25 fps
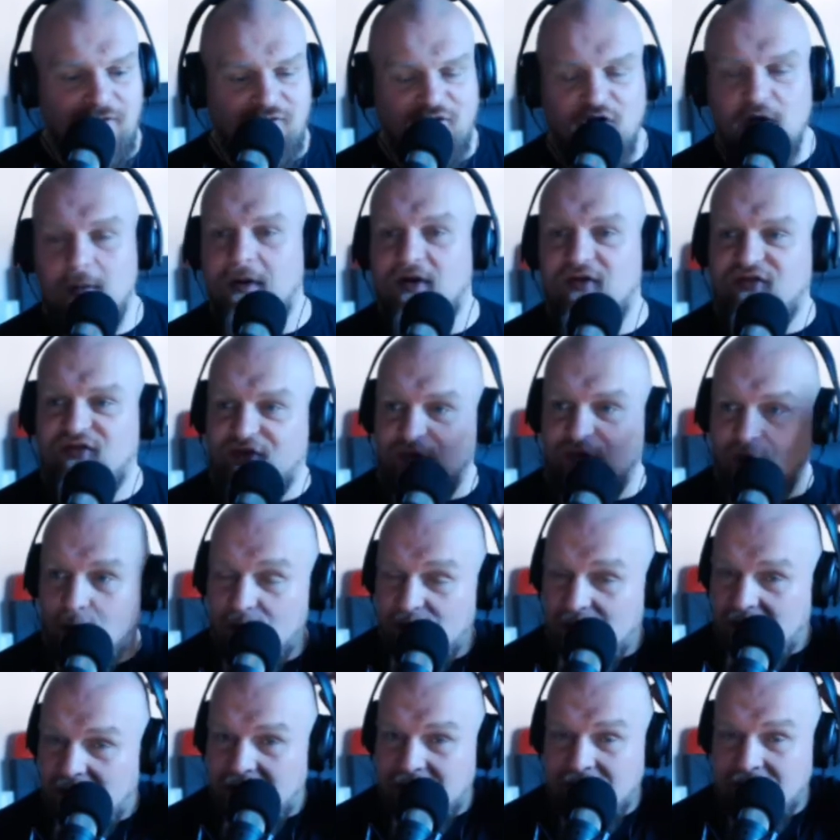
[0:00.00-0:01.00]
So much
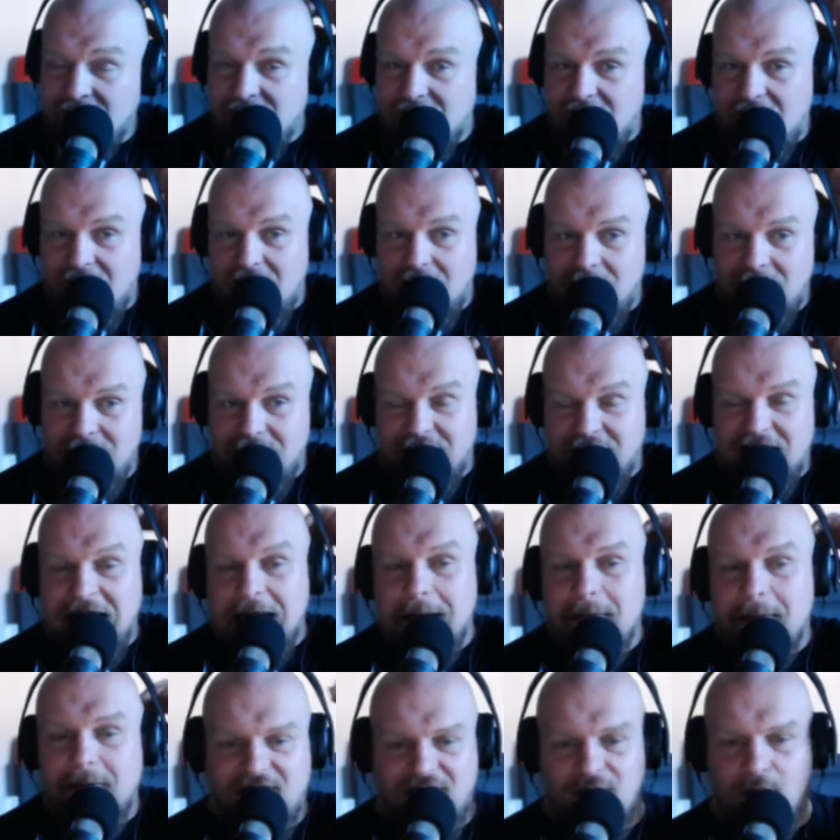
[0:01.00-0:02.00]
so that,
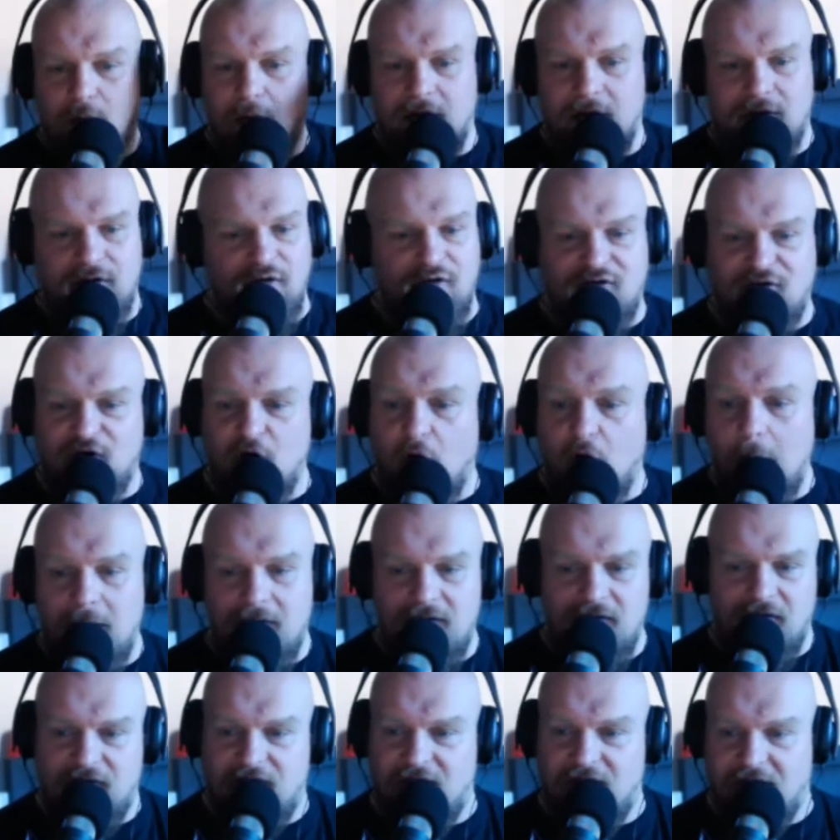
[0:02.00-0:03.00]
he was the one
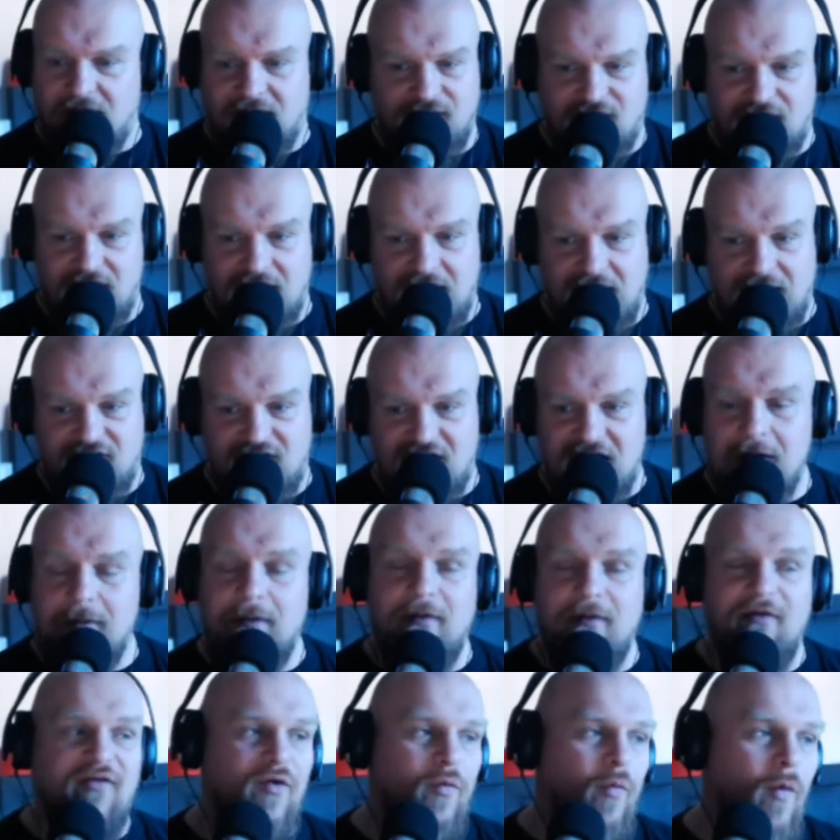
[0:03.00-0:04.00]
storming the fucking stage. He
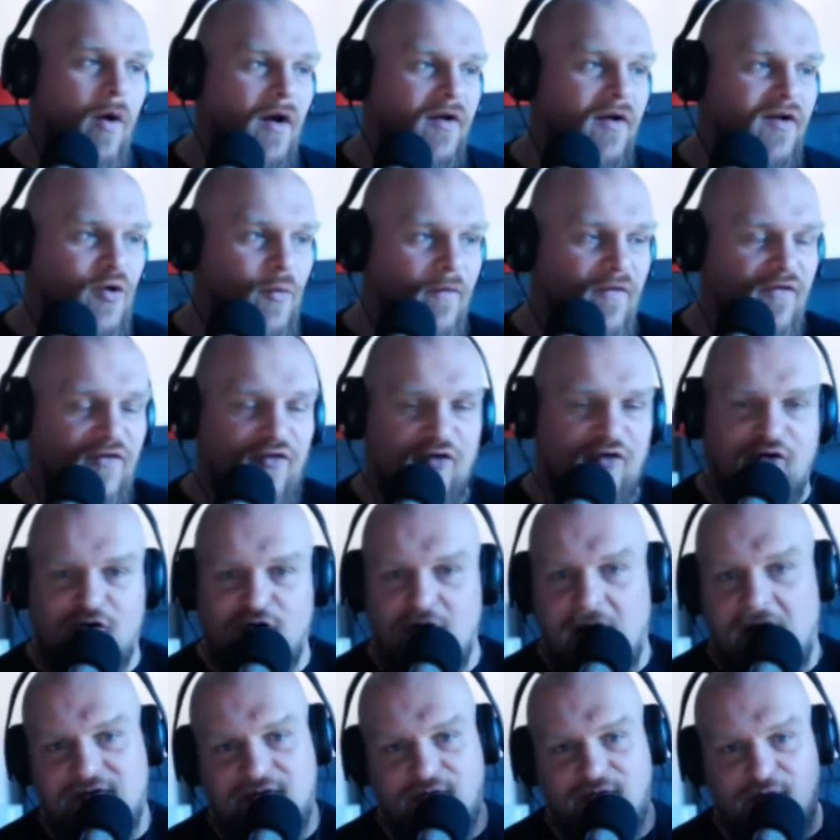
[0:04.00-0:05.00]
was the one who was
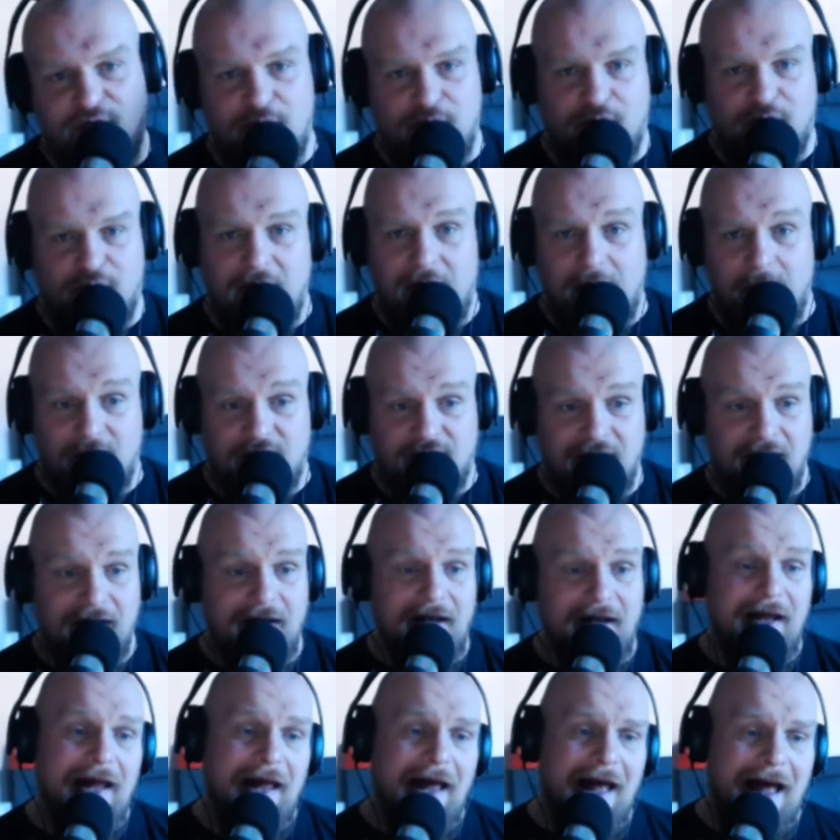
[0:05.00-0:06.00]
crashing through the crowd.
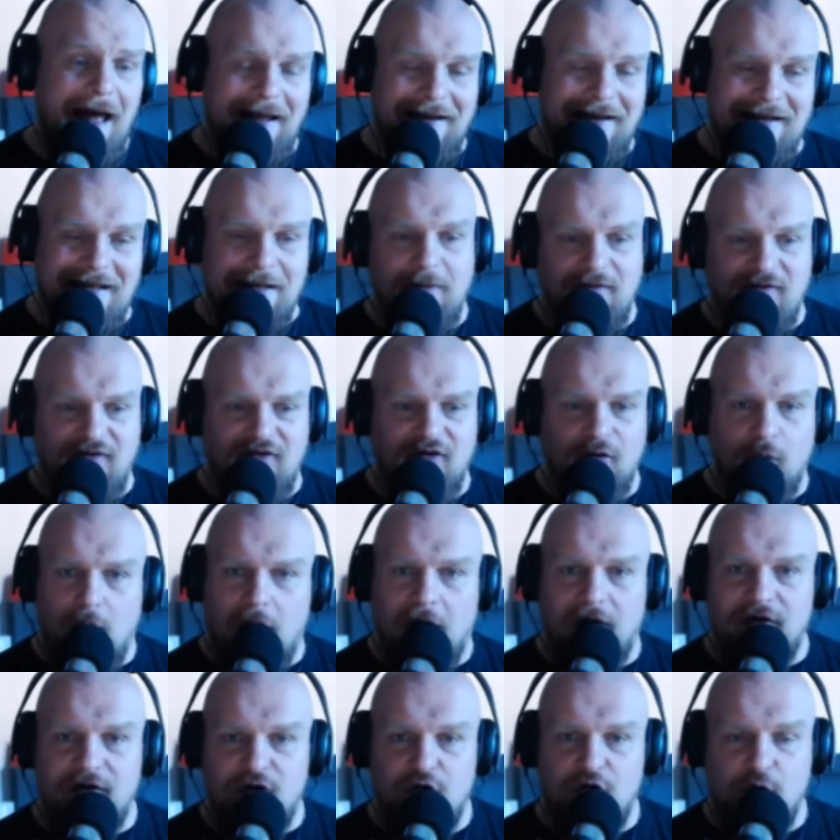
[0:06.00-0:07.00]
And he was the
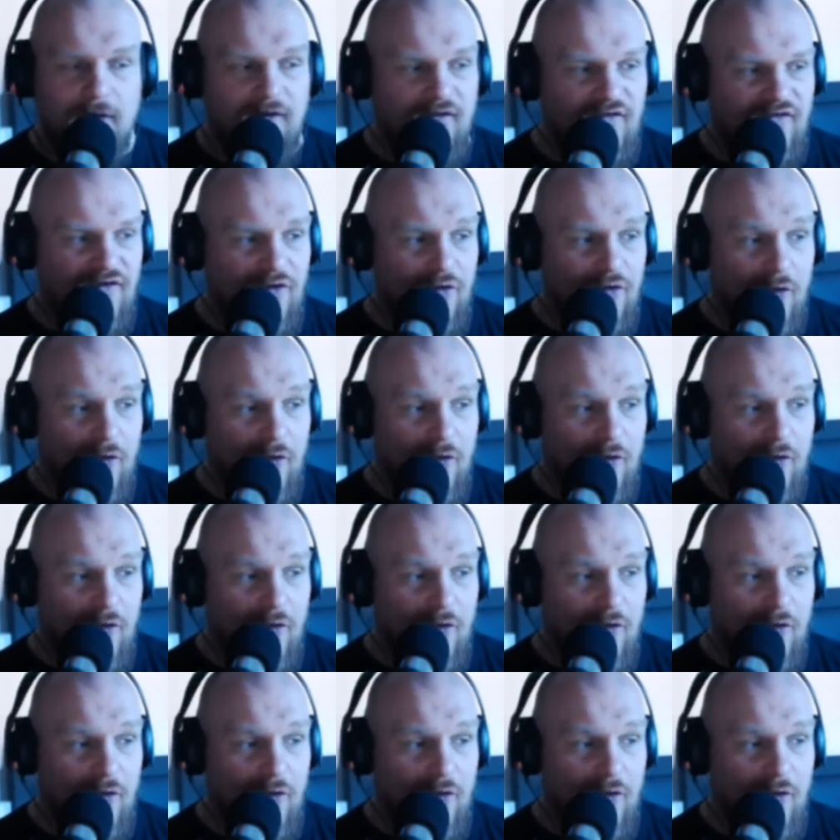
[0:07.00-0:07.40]
one who was,